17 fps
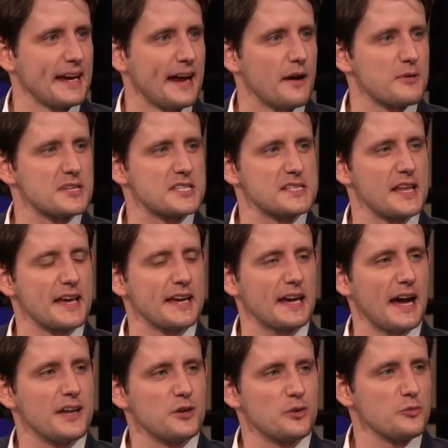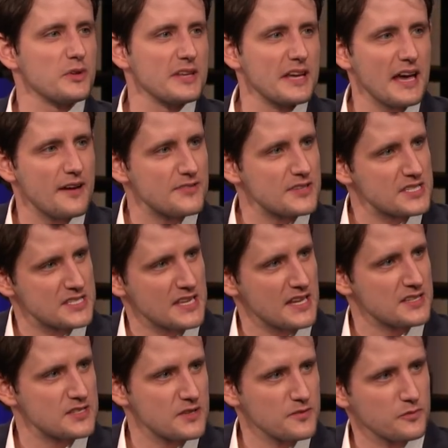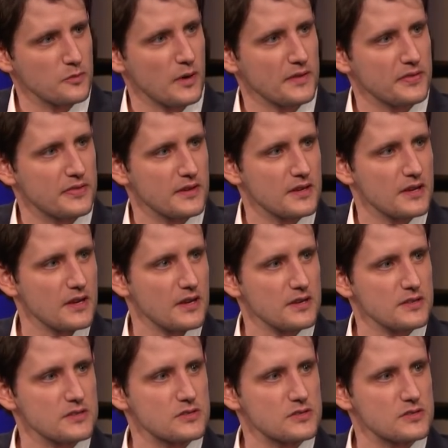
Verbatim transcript: I was like, I don't really have a sense of what the